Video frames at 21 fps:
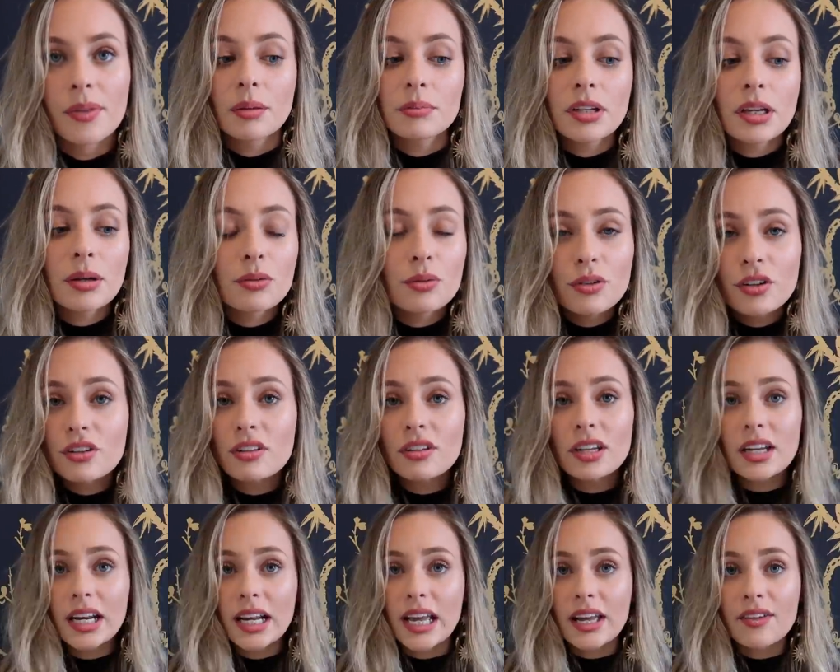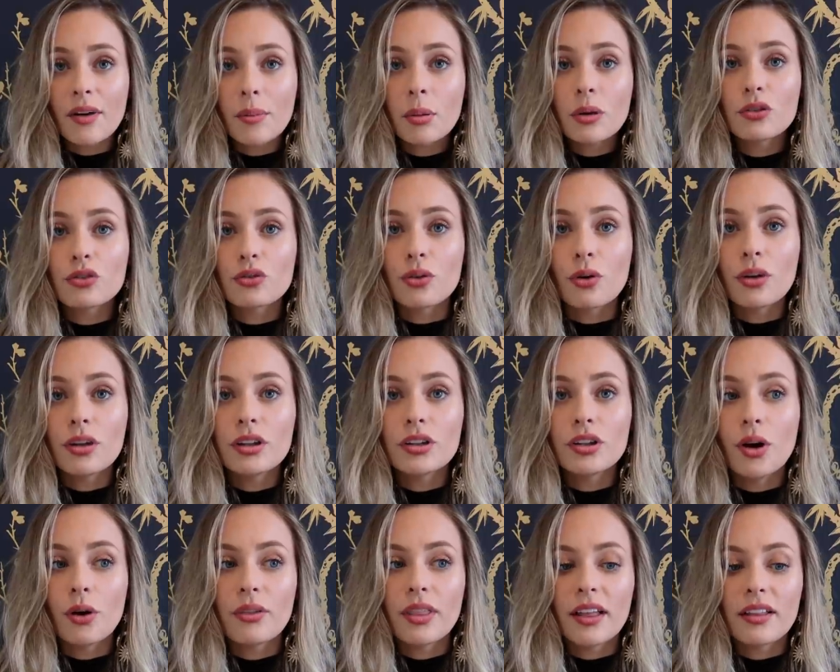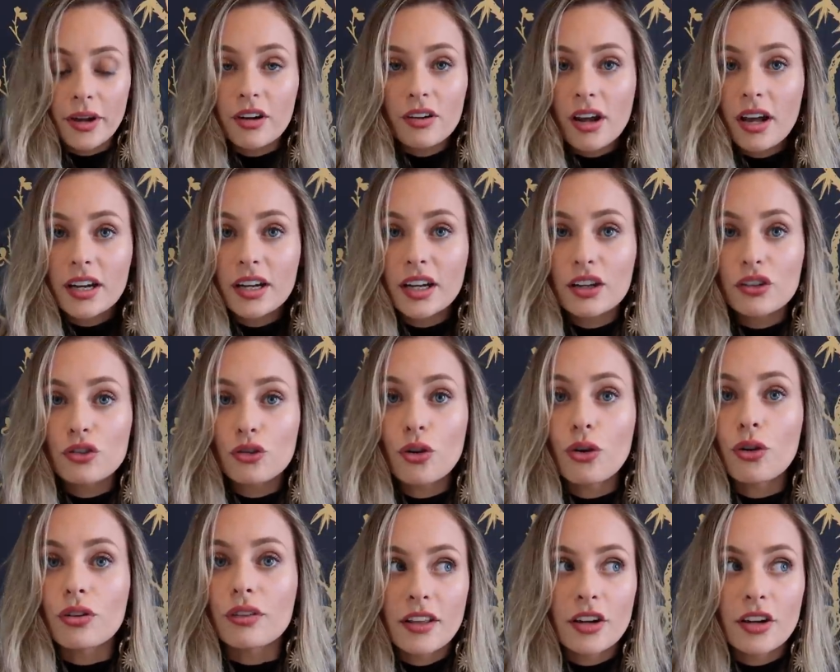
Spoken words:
Sometimes we just need to give up control and know that we are not in control.